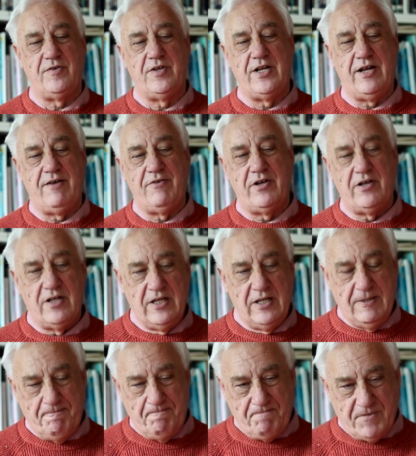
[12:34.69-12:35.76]
endeavour,
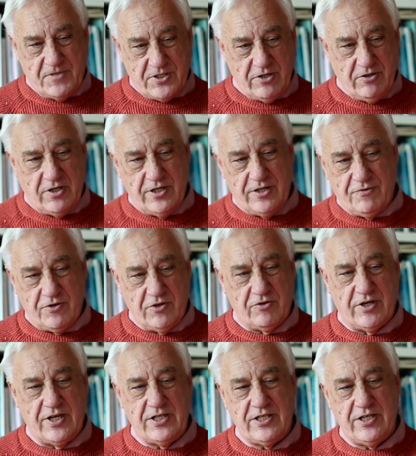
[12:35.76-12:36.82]
totally different
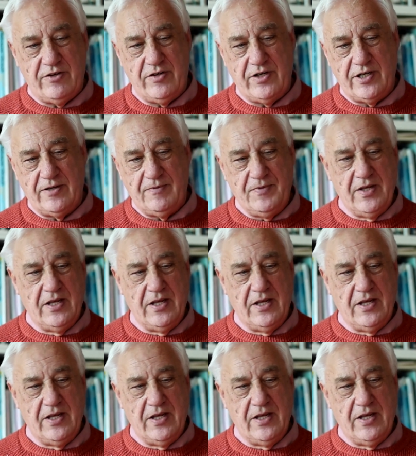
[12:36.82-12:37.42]
criteria,